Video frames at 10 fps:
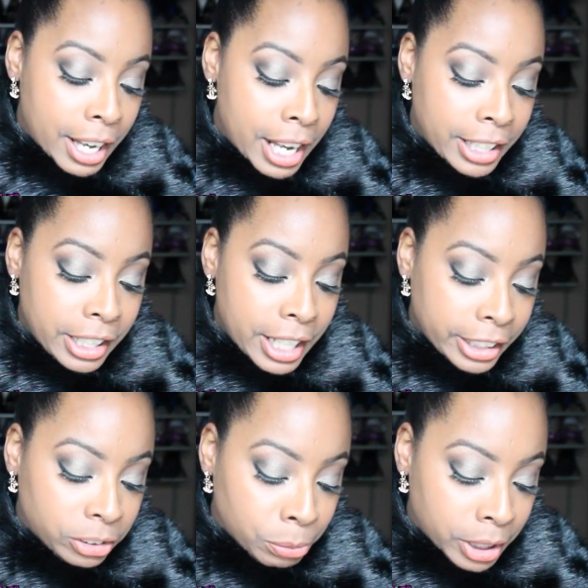And the
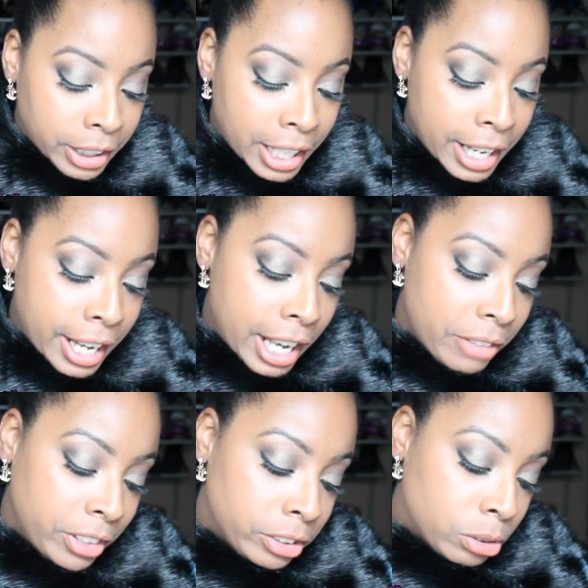next one I
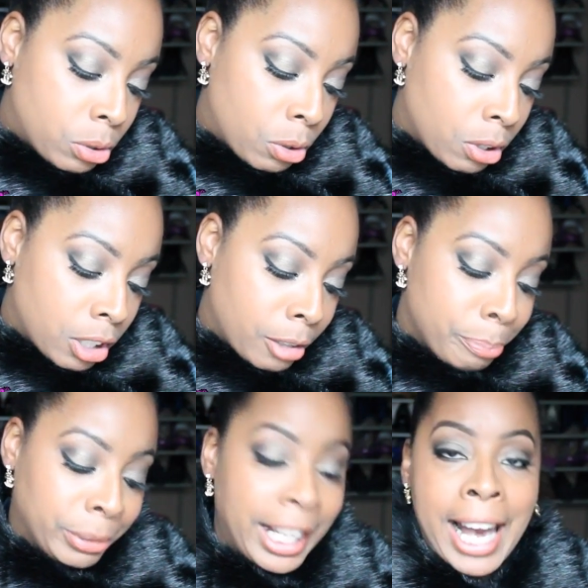have is called
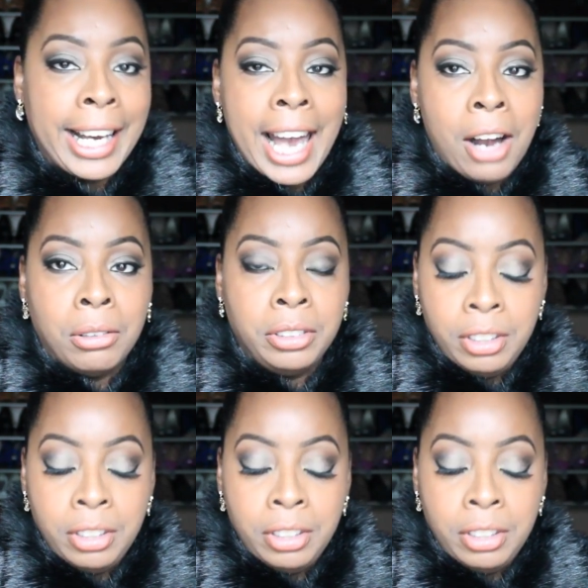Blackout,